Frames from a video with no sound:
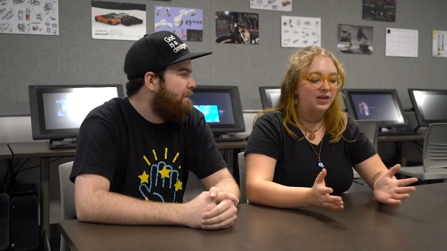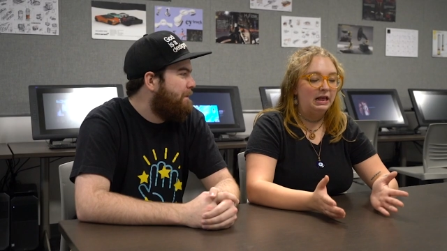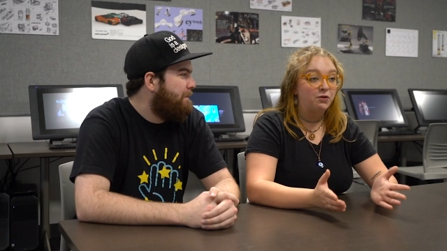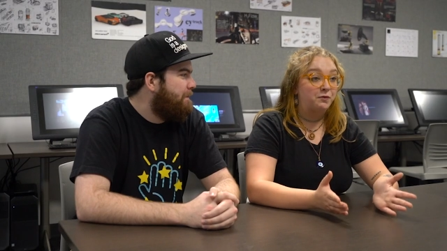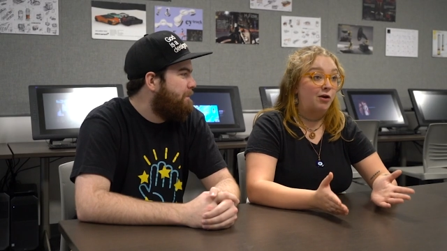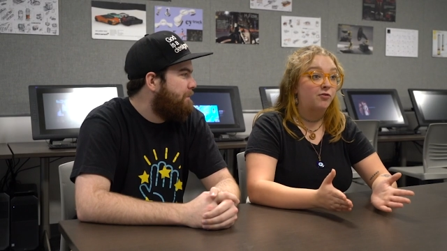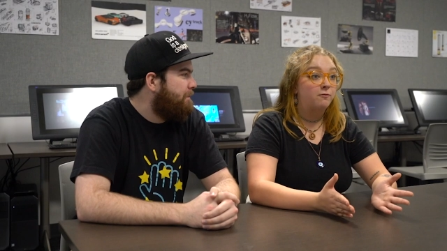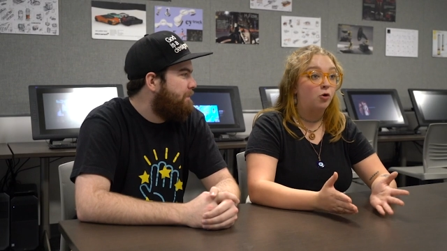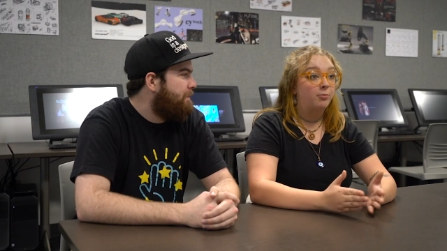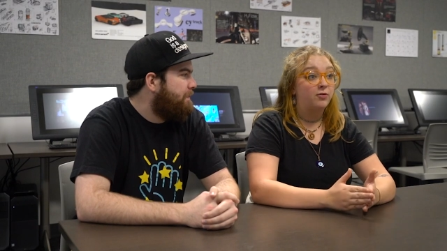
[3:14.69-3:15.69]
Speaker 1: is first
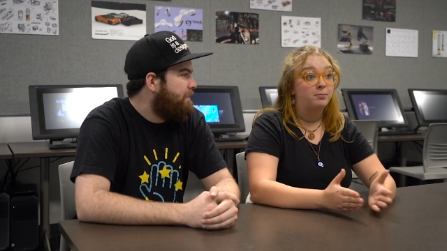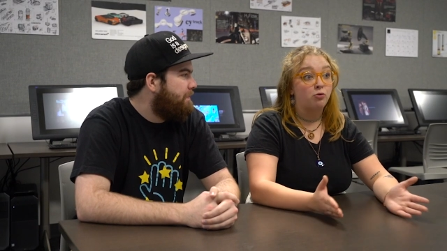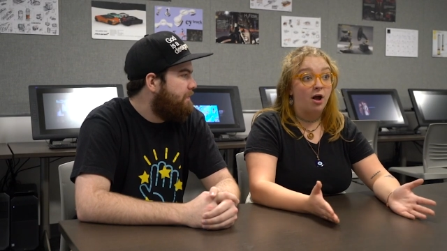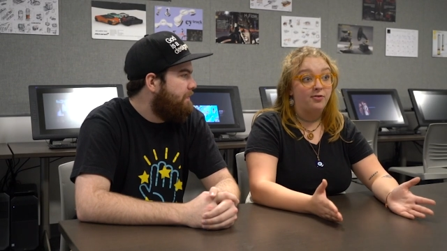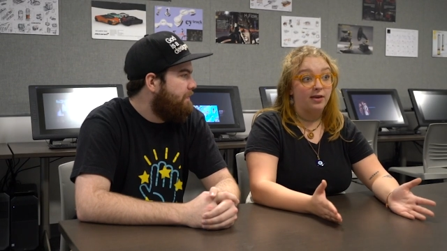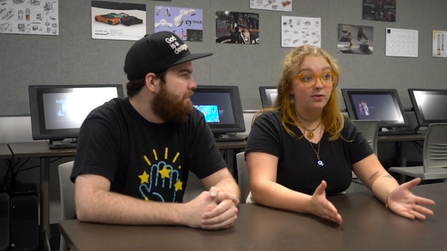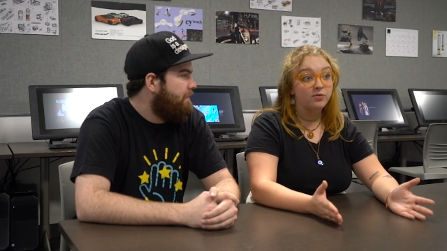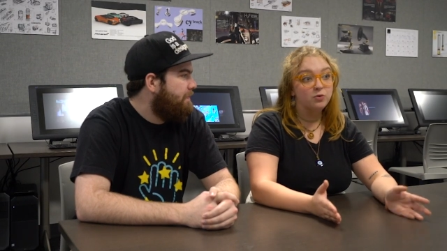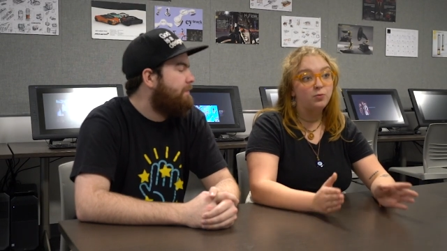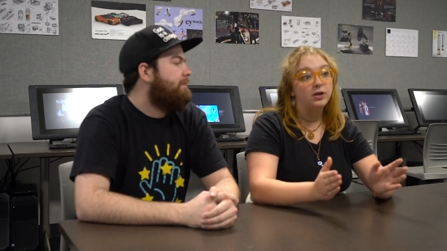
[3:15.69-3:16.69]
and foremost a
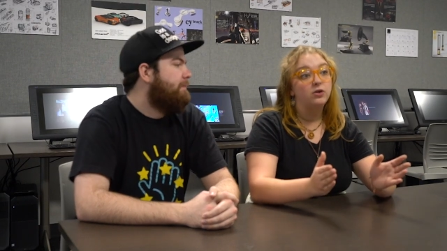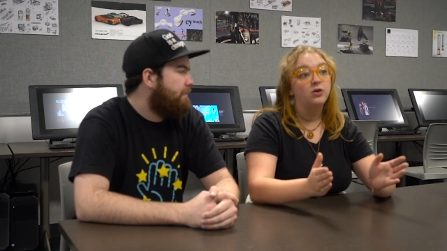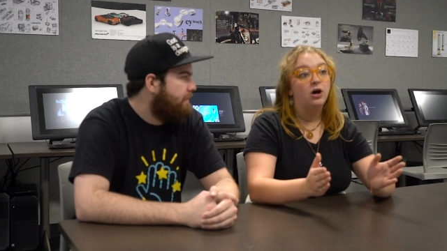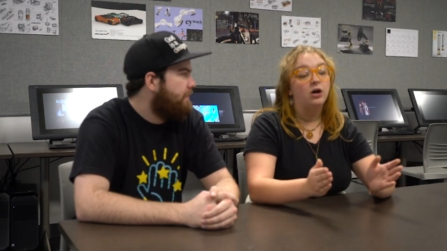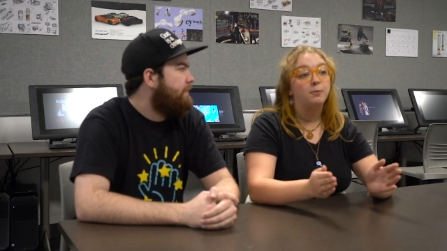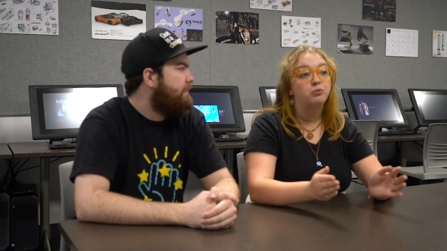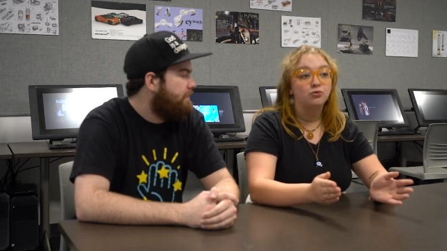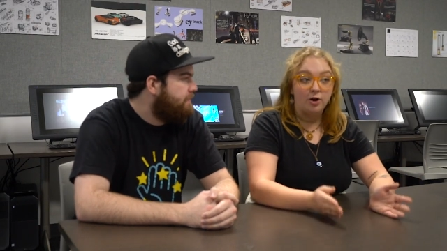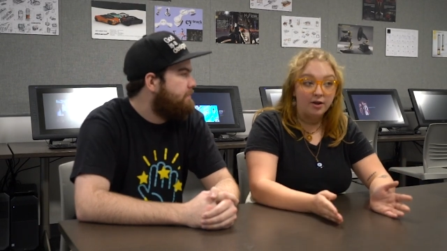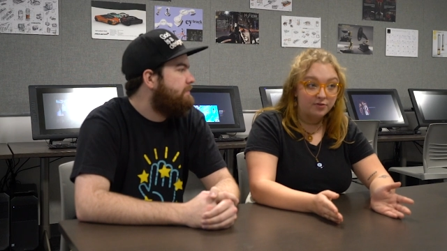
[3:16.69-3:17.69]
process. We mm-hmm. are taught a
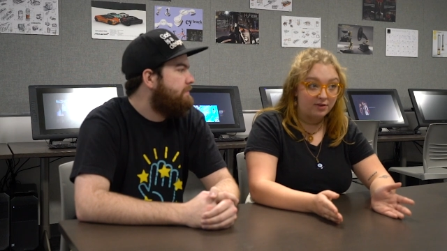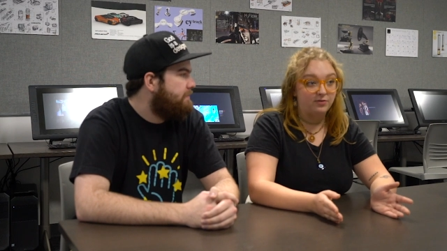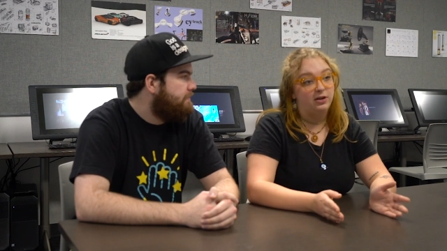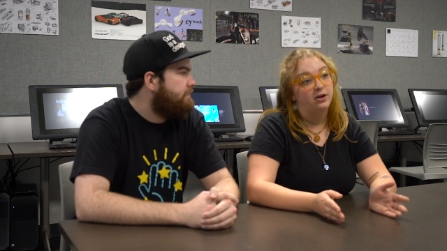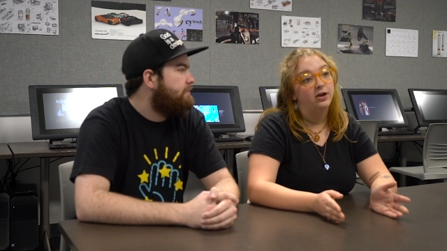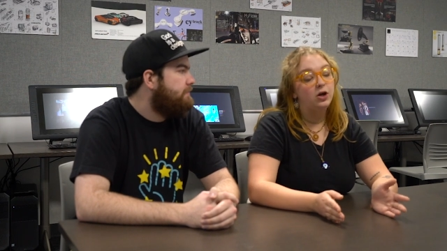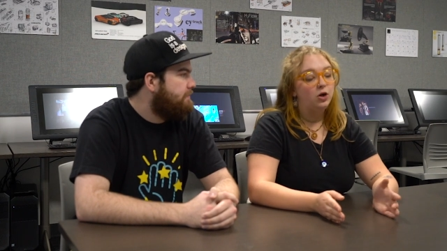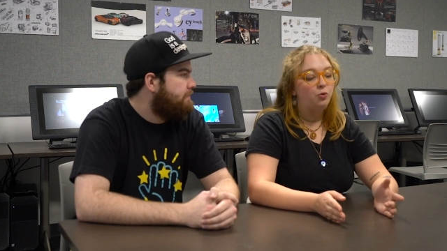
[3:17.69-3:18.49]
process here.